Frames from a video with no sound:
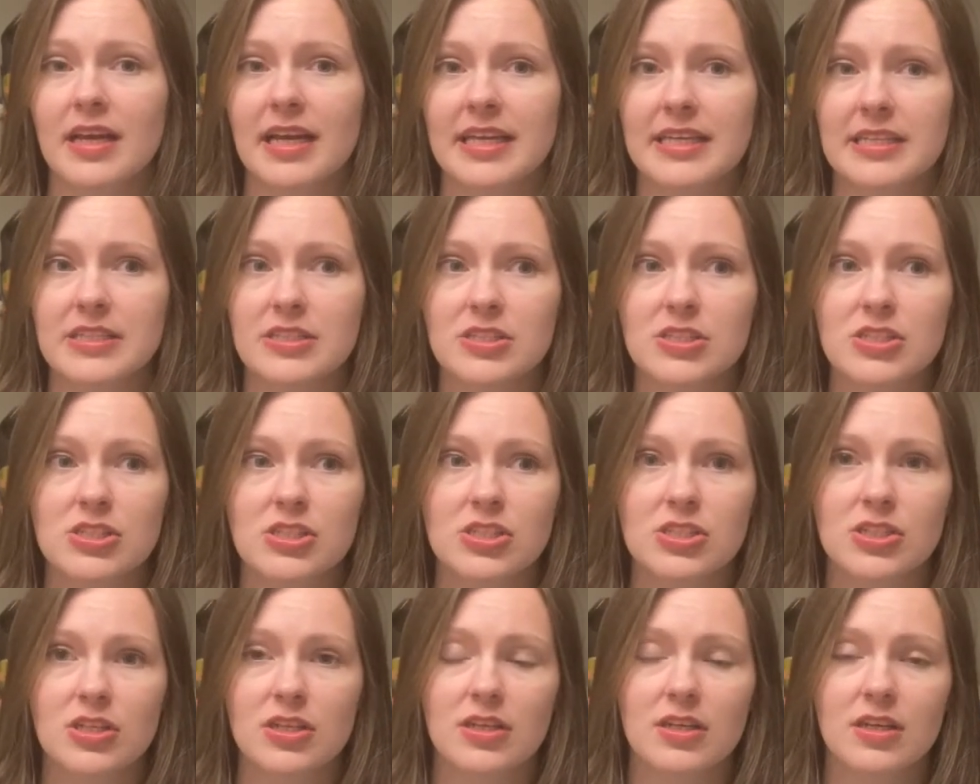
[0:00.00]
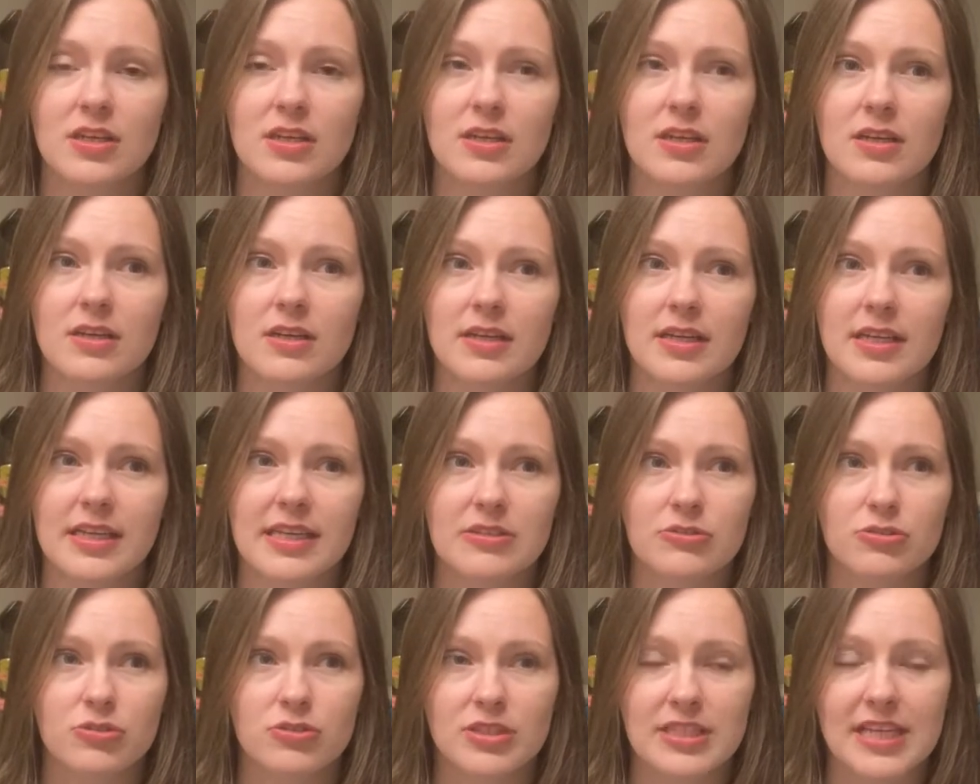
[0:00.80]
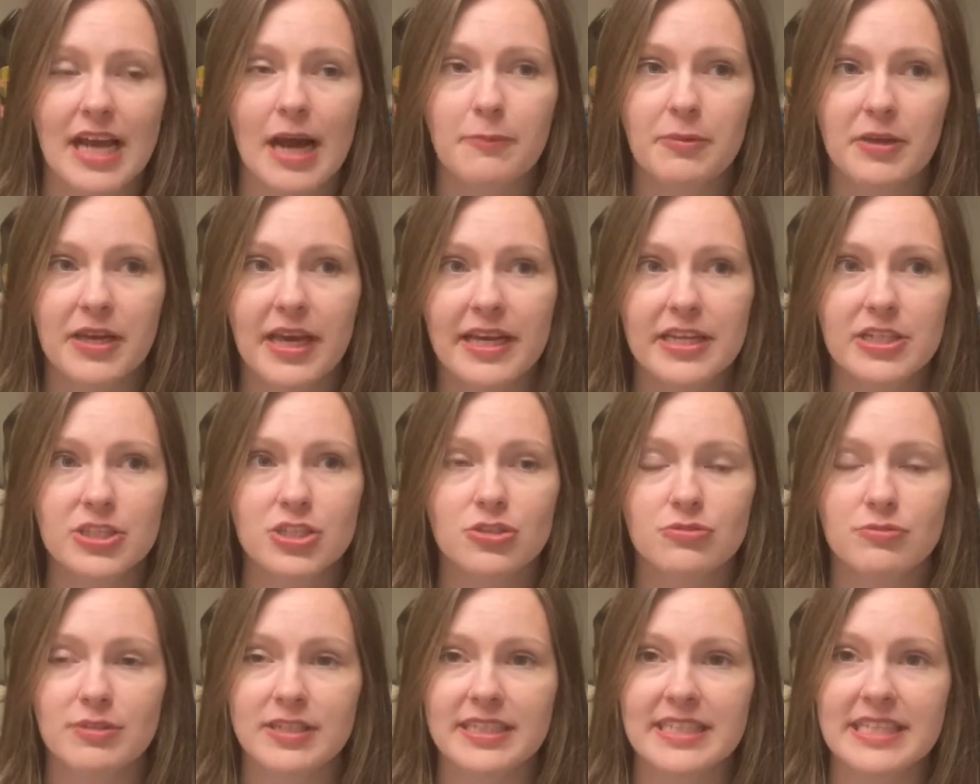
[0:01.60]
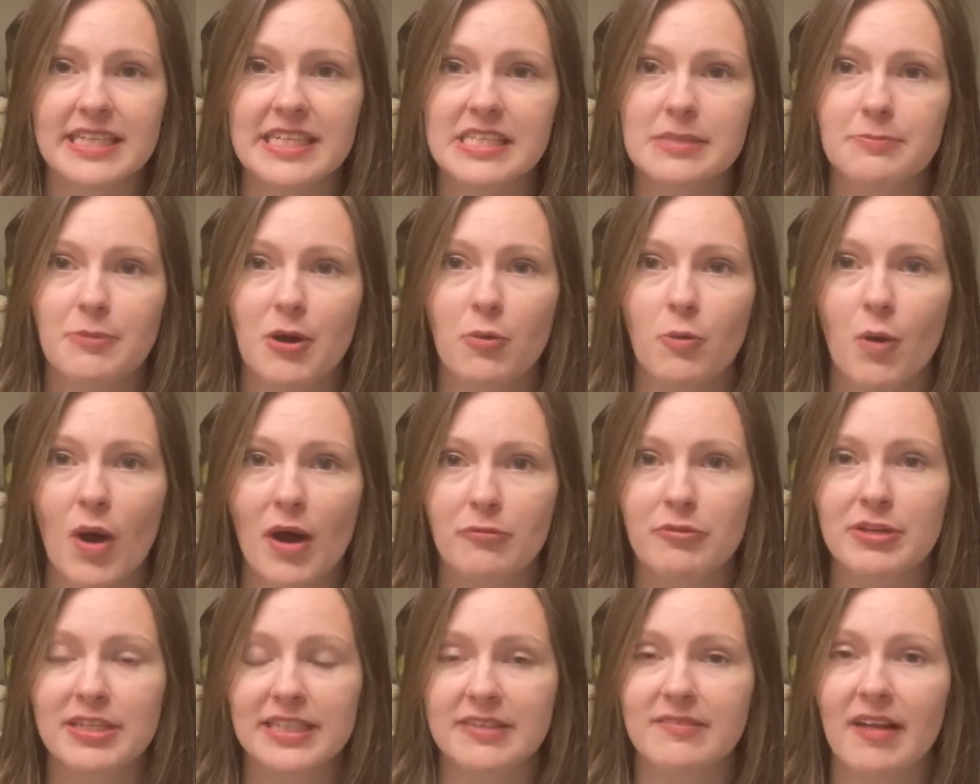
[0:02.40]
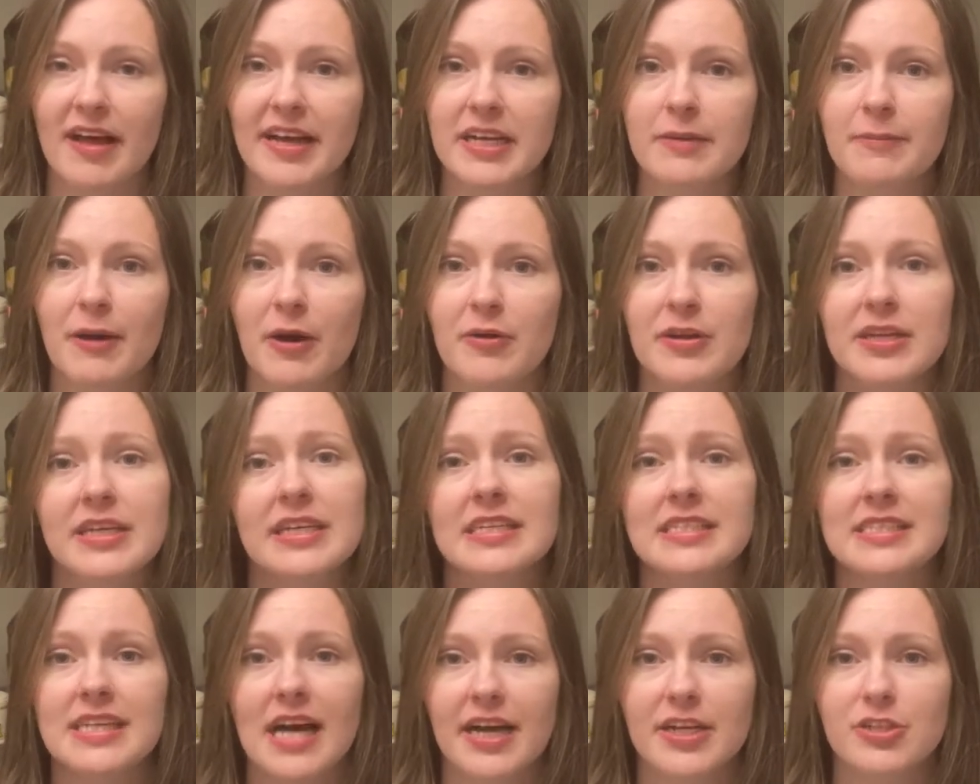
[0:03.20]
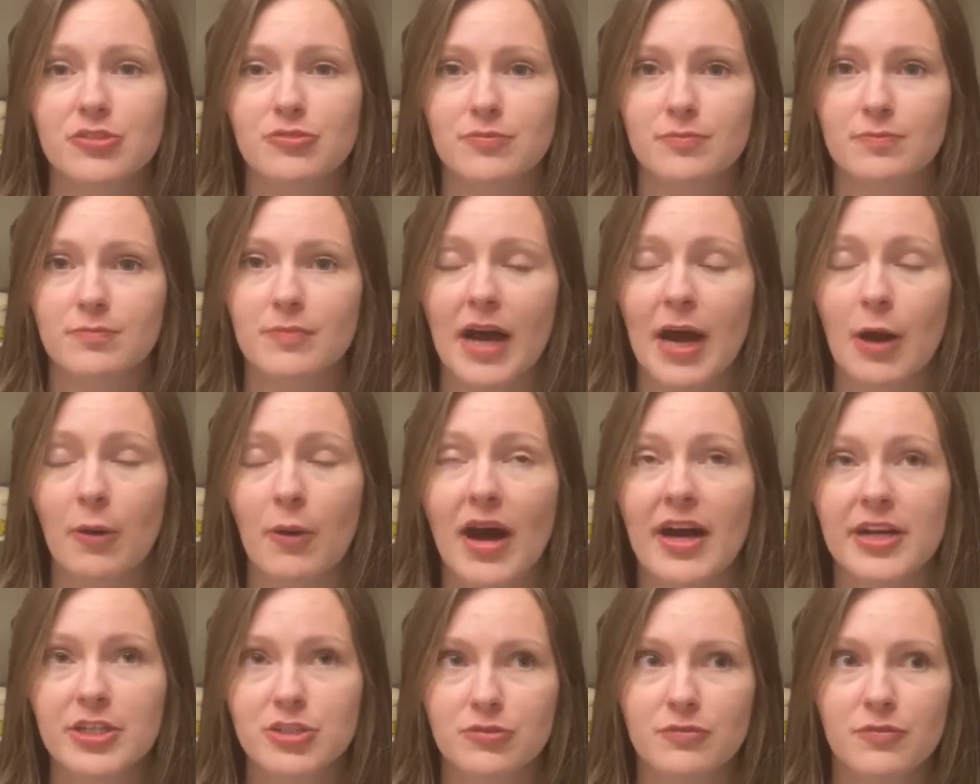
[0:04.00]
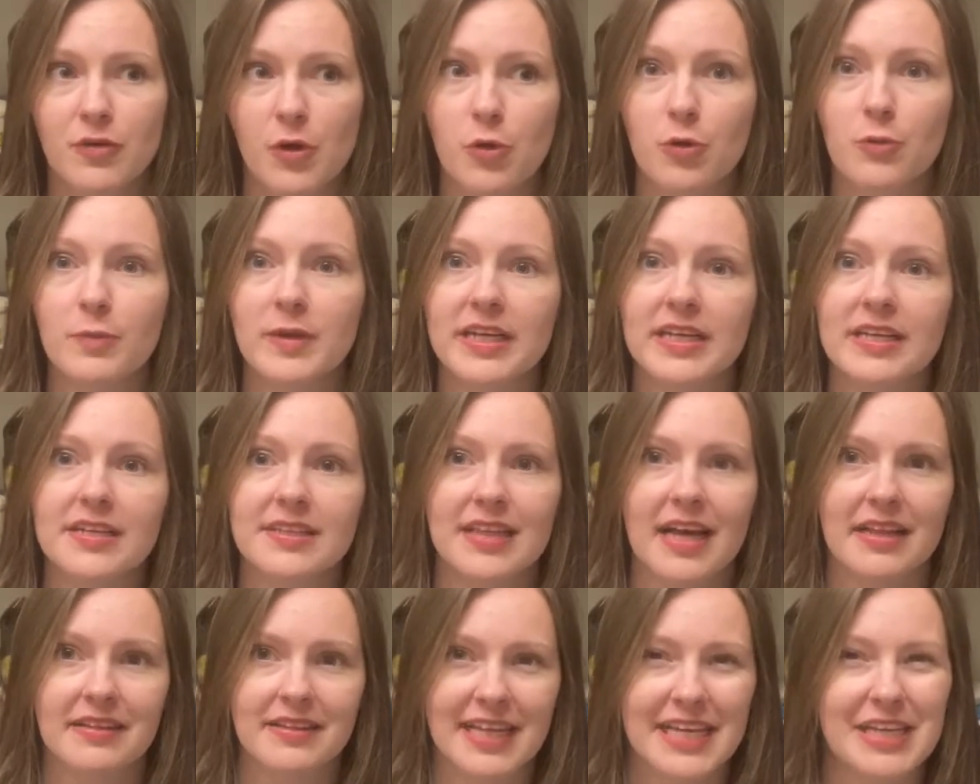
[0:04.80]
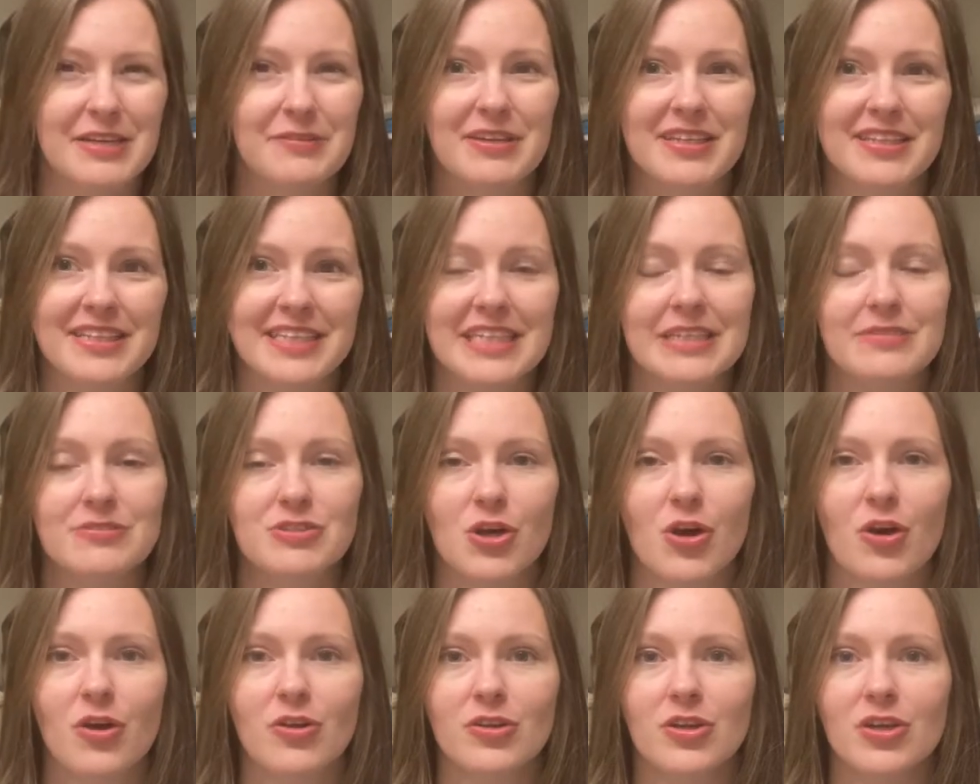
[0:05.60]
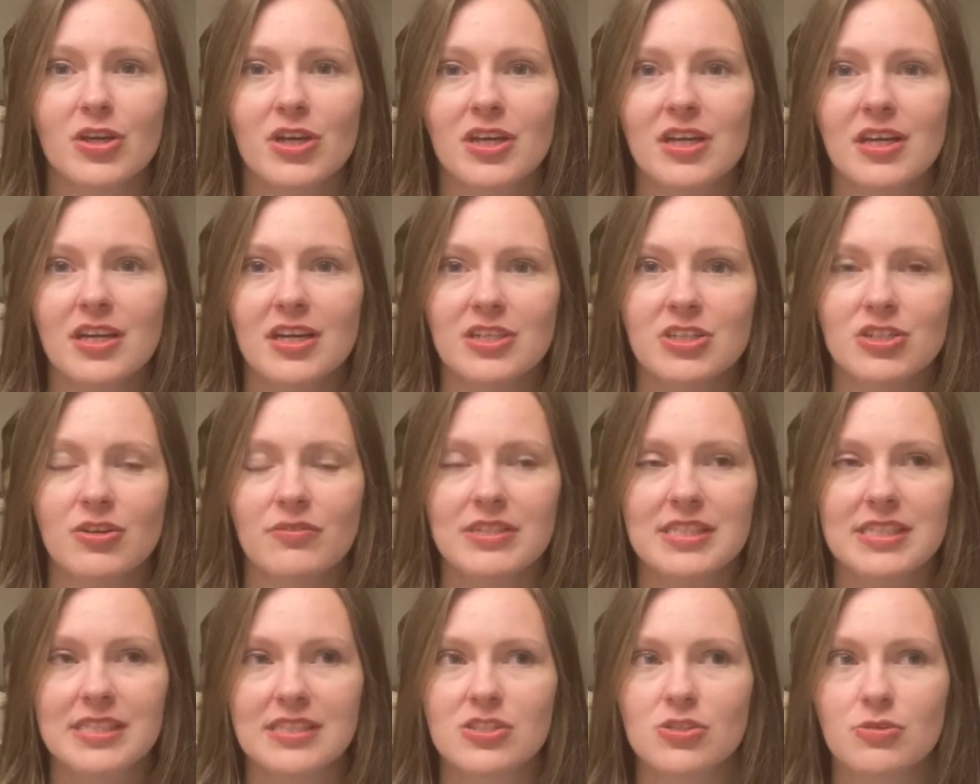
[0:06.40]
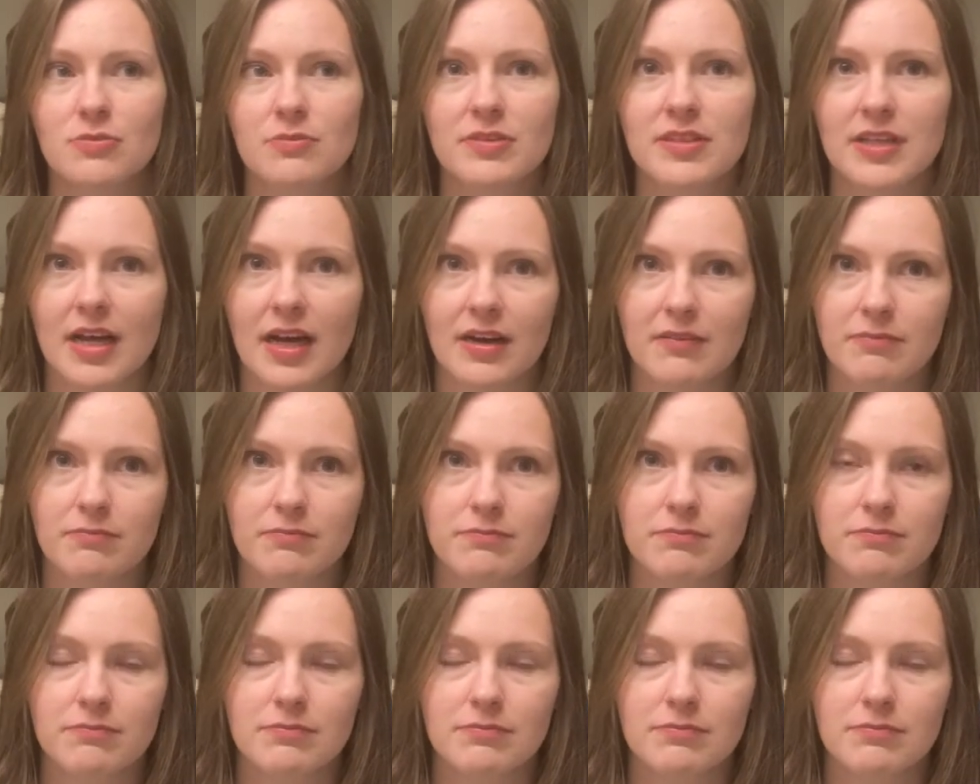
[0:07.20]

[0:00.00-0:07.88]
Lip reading: The application is really easy, but what I really like about it is how hydrophobic that layer it leaves on, which is obviously something that